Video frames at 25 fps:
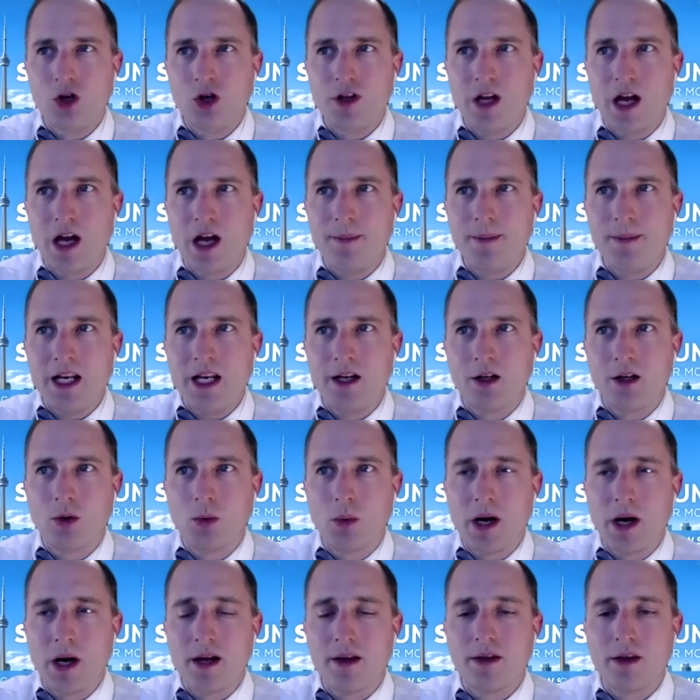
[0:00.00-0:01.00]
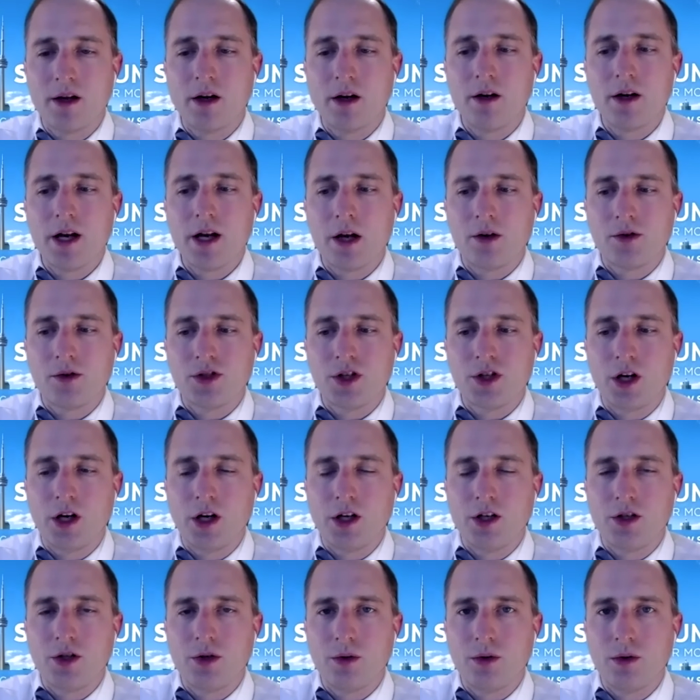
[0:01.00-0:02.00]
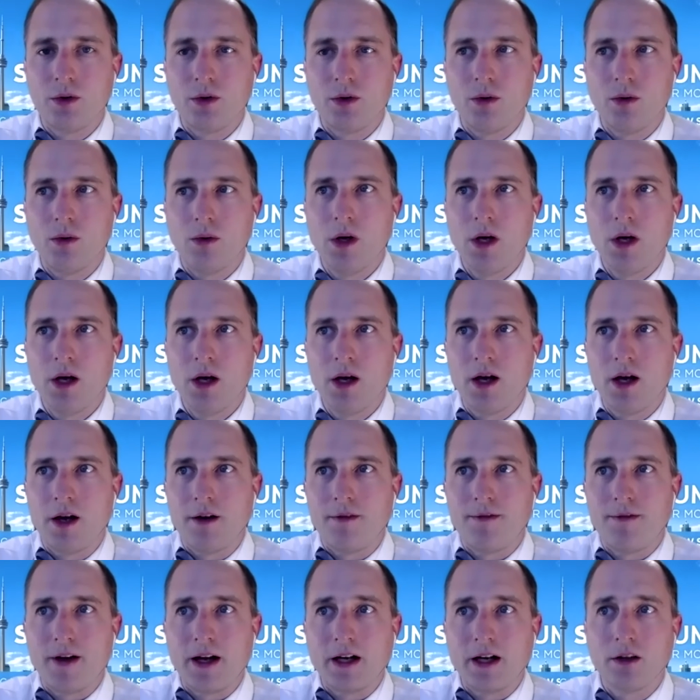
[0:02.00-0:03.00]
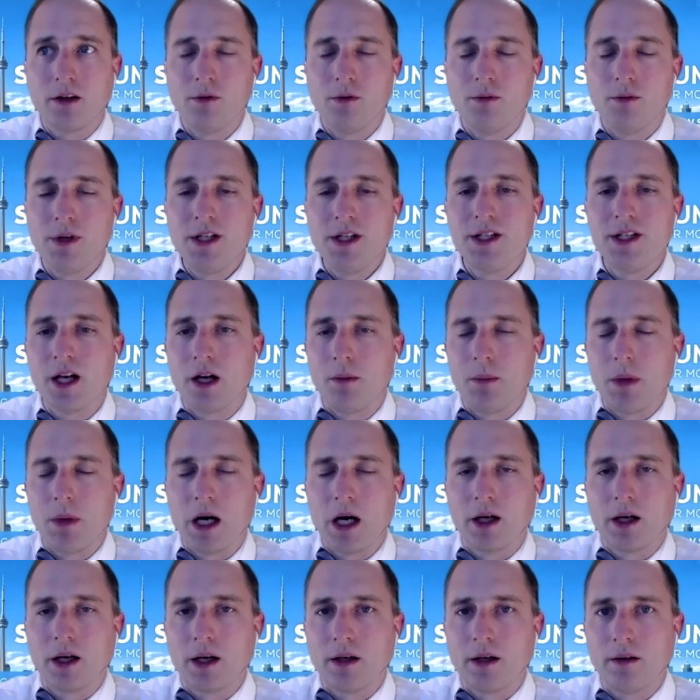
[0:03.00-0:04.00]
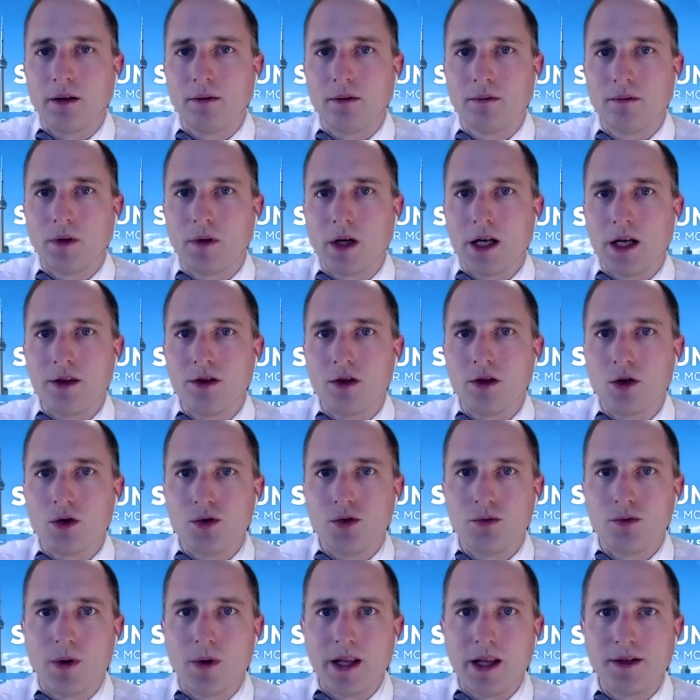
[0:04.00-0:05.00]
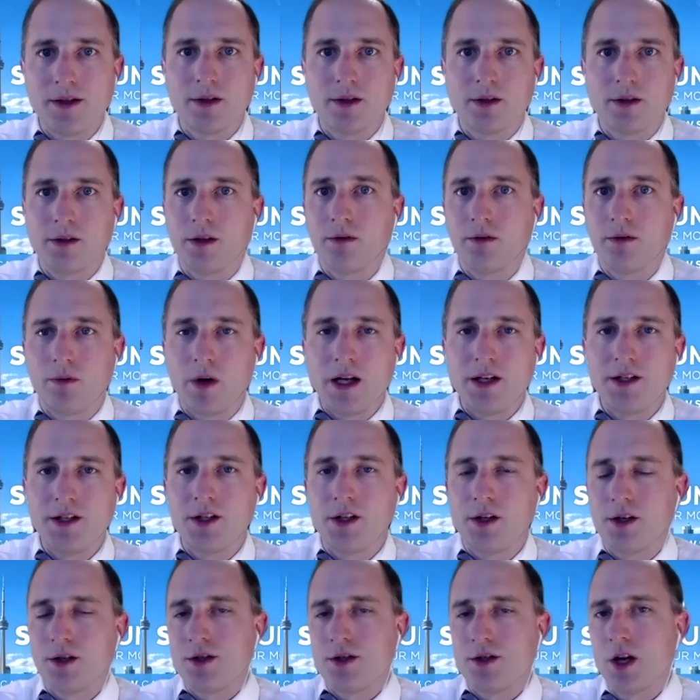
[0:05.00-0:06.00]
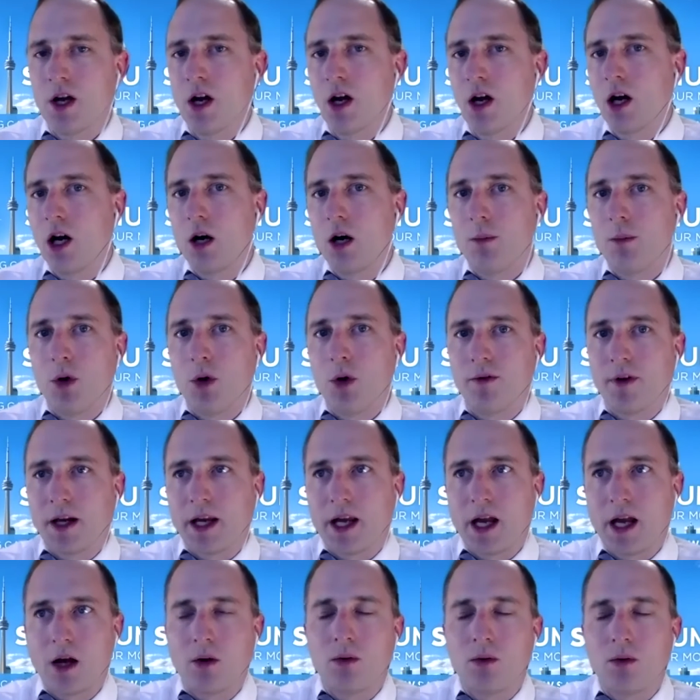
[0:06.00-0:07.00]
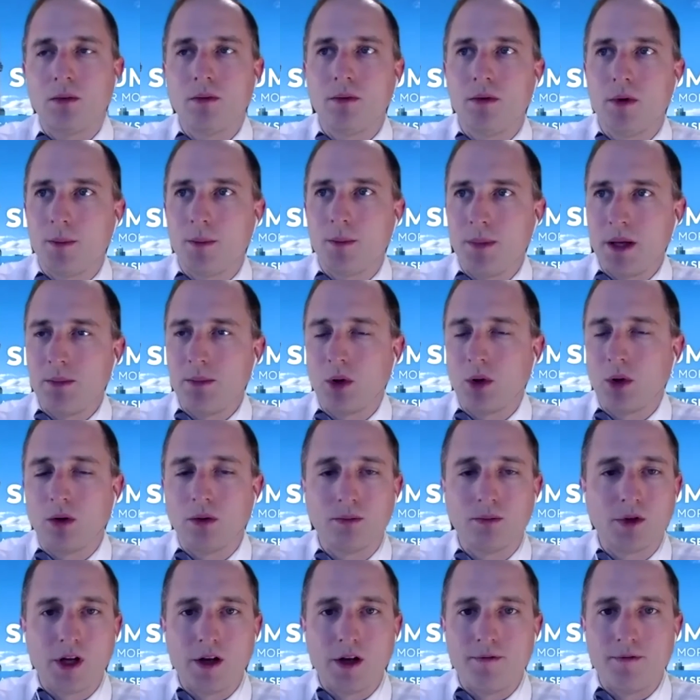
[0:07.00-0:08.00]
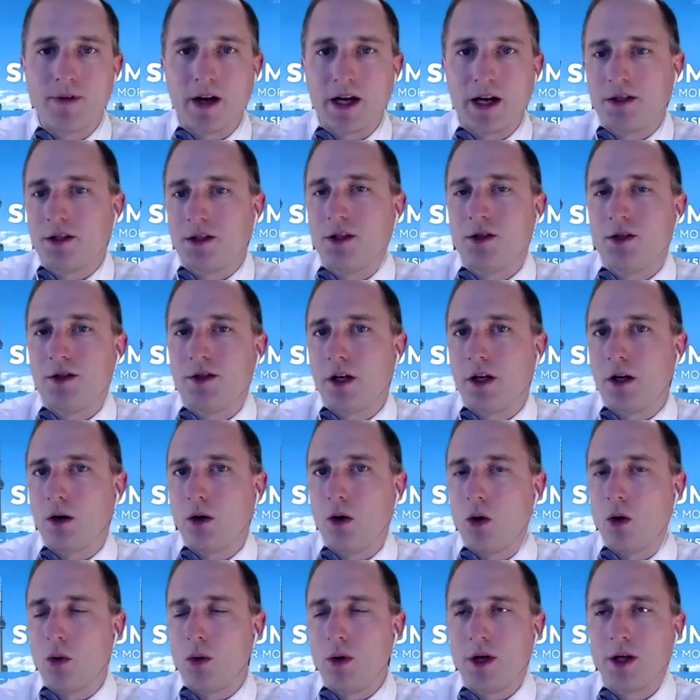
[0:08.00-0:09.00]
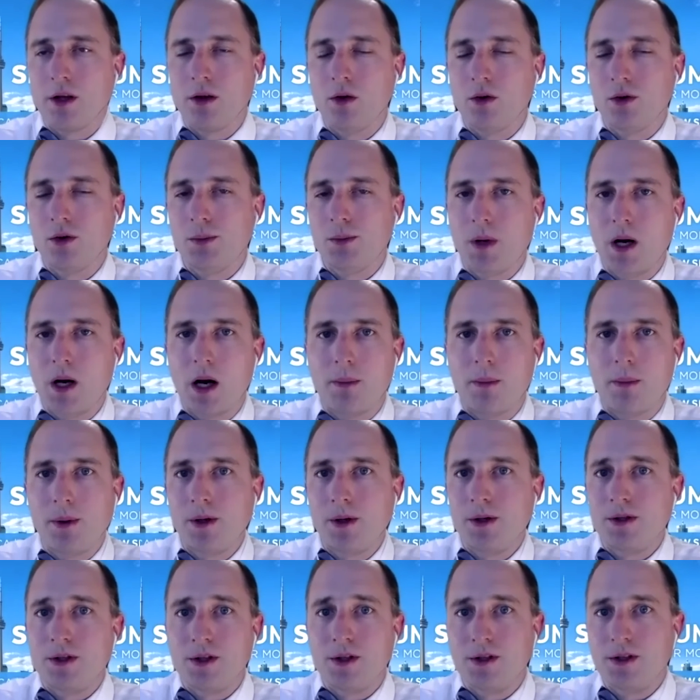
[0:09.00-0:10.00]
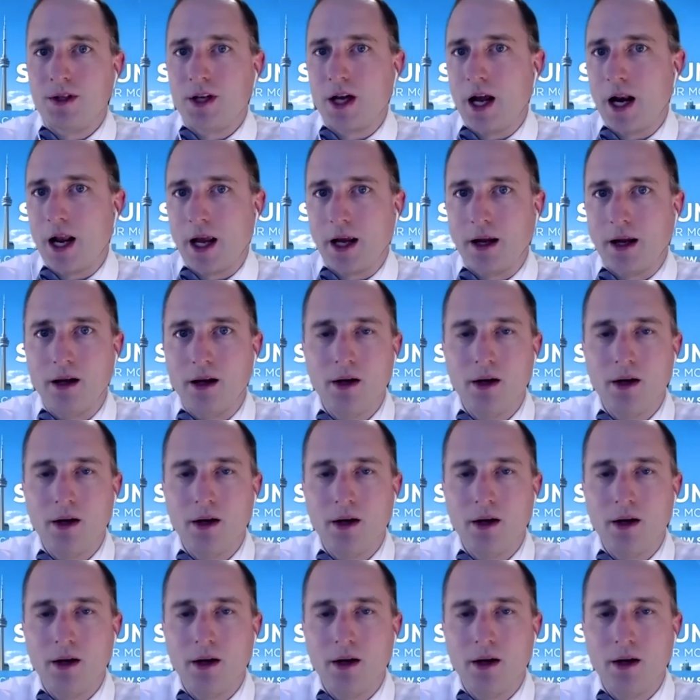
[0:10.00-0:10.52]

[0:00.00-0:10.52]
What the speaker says: I mean, in a way, they're now starting to affect the resale market, right? Those renters are moving out. The investors that are owning those properties deciding,